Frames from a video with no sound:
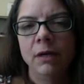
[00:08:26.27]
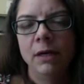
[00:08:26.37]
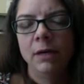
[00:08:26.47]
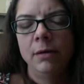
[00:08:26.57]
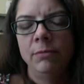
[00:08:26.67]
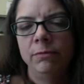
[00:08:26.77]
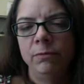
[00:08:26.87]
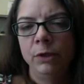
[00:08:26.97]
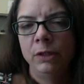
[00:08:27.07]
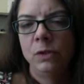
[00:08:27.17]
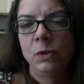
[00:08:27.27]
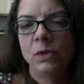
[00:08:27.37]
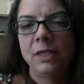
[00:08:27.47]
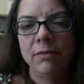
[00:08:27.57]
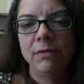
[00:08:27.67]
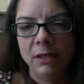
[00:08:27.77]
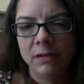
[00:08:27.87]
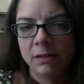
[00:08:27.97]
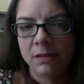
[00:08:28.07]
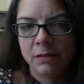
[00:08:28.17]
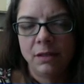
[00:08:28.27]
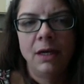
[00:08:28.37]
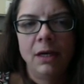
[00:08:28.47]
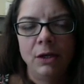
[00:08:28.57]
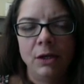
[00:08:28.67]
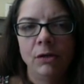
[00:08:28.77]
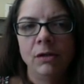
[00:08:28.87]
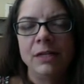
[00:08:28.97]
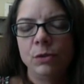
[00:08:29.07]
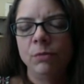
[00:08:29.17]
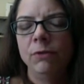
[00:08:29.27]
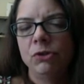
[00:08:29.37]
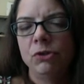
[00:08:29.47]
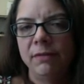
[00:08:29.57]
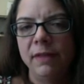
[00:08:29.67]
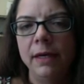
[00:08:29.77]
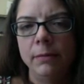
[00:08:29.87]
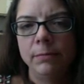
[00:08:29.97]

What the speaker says: For the social side of things, it's your classroom version of that.